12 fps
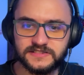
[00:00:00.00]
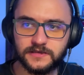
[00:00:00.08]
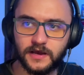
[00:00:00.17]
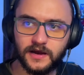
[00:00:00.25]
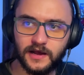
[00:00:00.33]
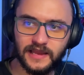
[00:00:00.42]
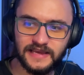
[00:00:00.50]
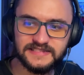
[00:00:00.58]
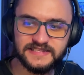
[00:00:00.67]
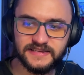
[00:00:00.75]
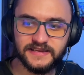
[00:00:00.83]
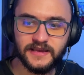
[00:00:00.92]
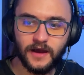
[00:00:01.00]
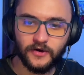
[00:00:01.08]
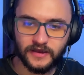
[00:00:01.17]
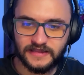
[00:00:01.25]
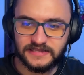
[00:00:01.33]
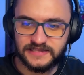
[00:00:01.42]
Lacey.
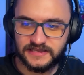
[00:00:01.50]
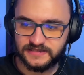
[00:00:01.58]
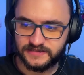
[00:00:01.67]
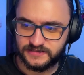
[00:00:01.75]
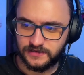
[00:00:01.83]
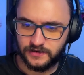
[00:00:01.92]
Okay, that's Lacey.